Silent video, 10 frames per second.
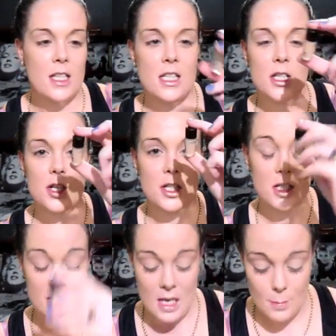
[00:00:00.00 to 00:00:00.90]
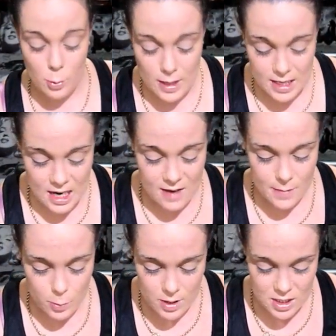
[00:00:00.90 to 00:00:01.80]
This is just a sample they gave
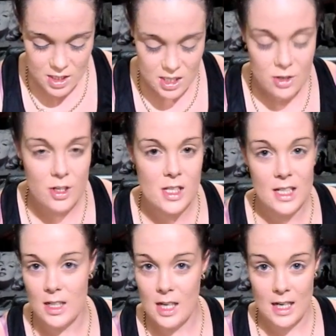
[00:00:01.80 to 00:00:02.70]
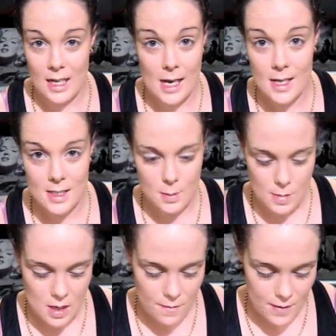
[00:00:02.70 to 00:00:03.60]
me, which has seriously like lasted
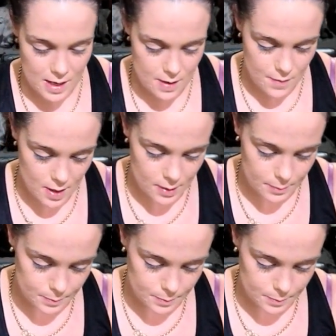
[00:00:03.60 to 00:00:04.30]
me forever.